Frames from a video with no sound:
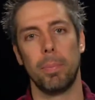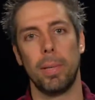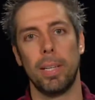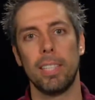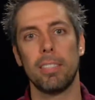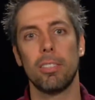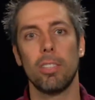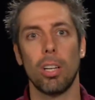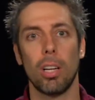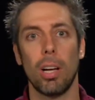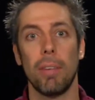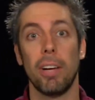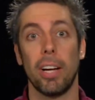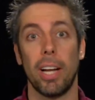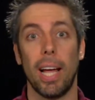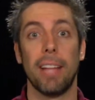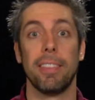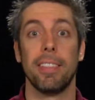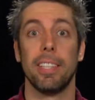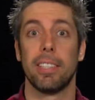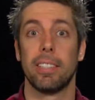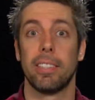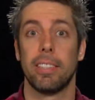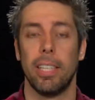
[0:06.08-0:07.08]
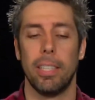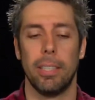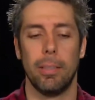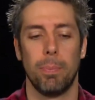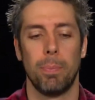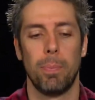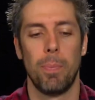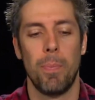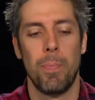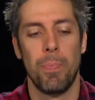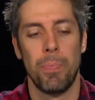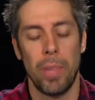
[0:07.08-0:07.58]
Let's talk about
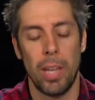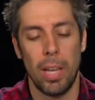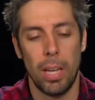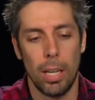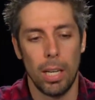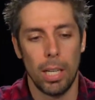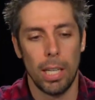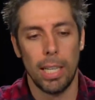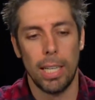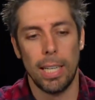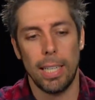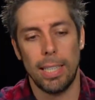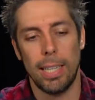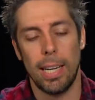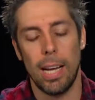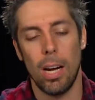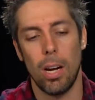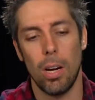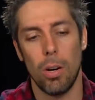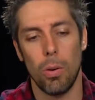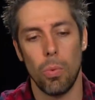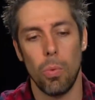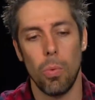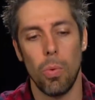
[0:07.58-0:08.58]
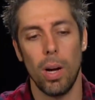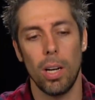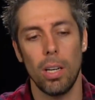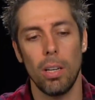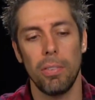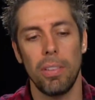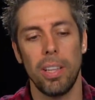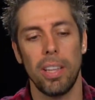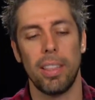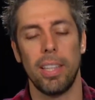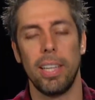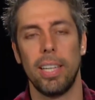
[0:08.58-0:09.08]
understand. Now, one
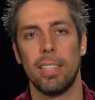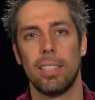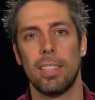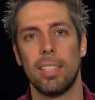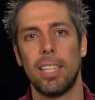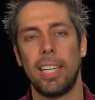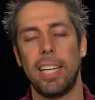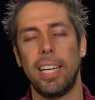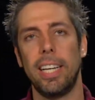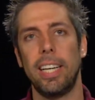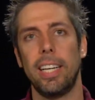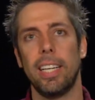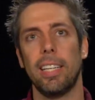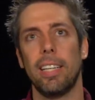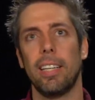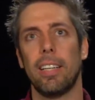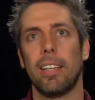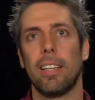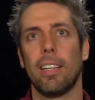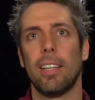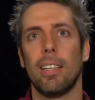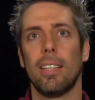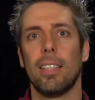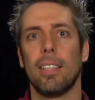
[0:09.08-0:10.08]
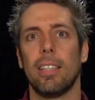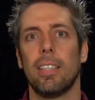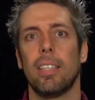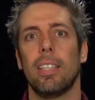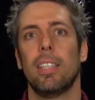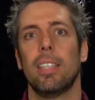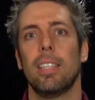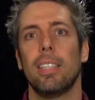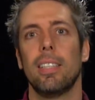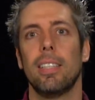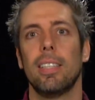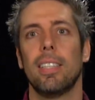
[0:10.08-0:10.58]
of the things here
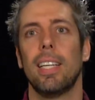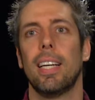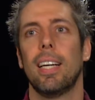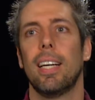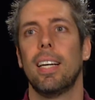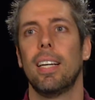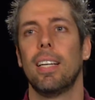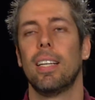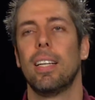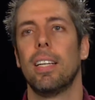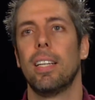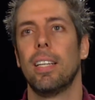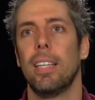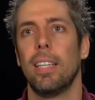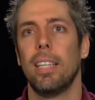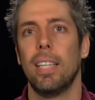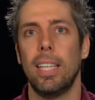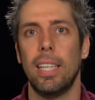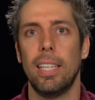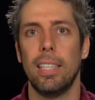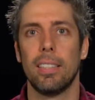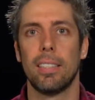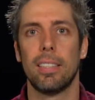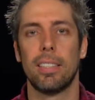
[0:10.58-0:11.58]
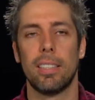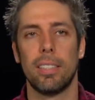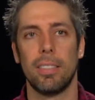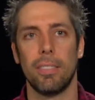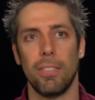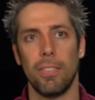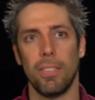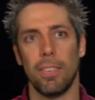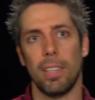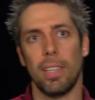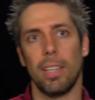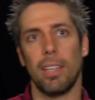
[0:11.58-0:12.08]
that is
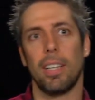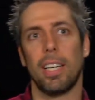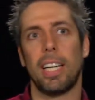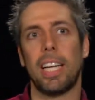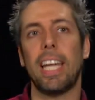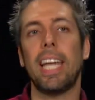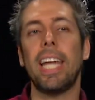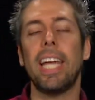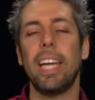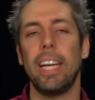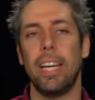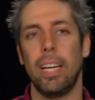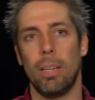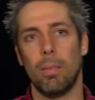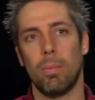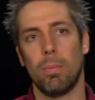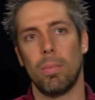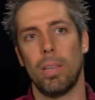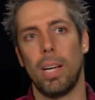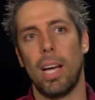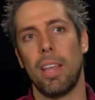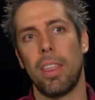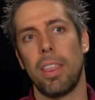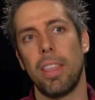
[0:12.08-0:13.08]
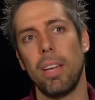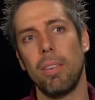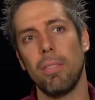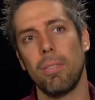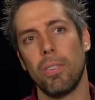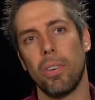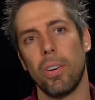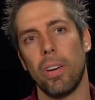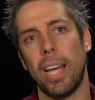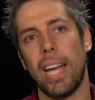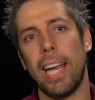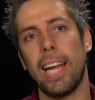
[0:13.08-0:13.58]
key, I think,
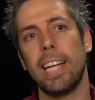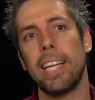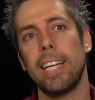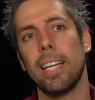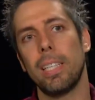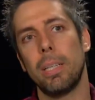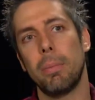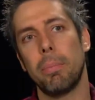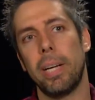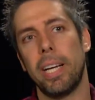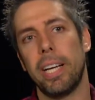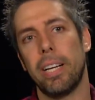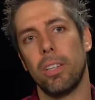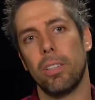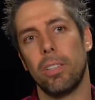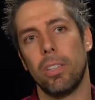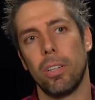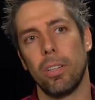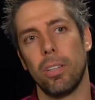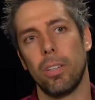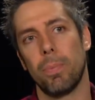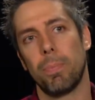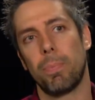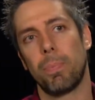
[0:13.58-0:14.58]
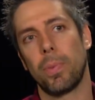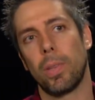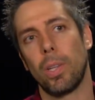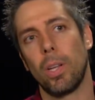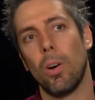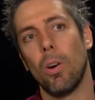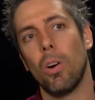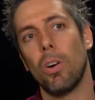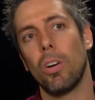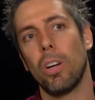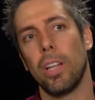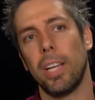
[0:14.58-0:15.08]
for any animator
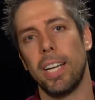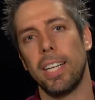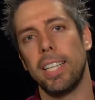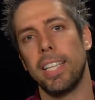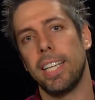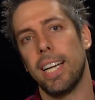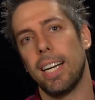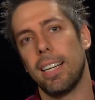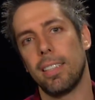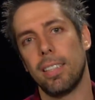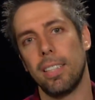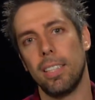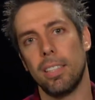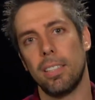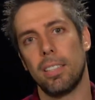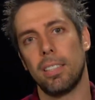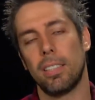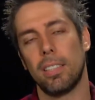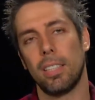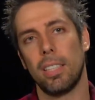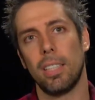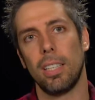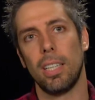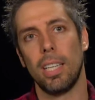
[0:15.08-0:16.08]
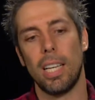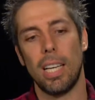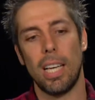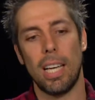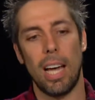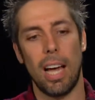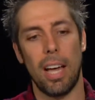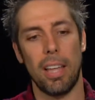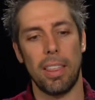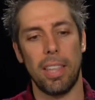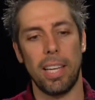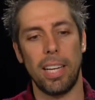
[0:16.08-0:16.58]
or any artist,
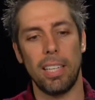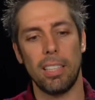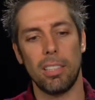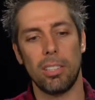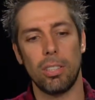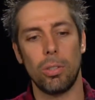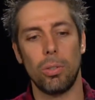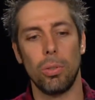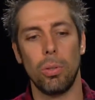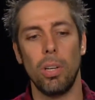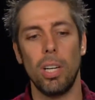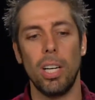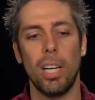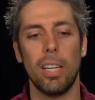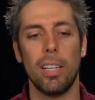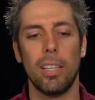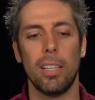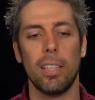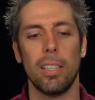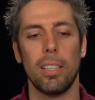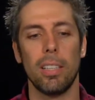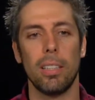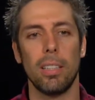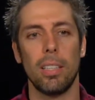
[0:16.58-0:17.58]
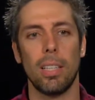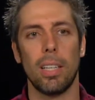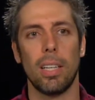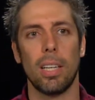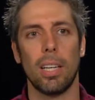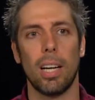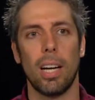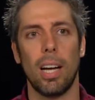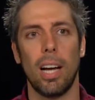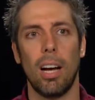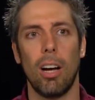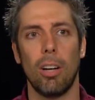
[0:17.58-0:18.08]
I think, is to learn
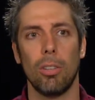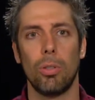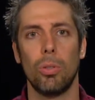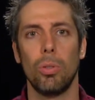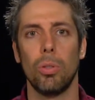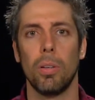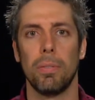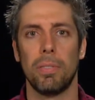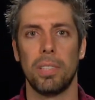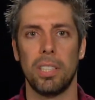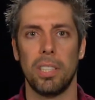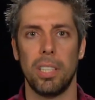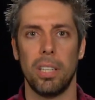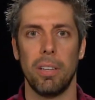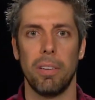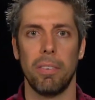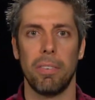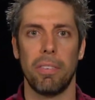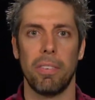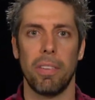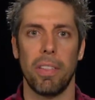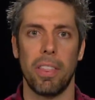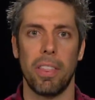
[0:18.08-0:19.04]
how to observe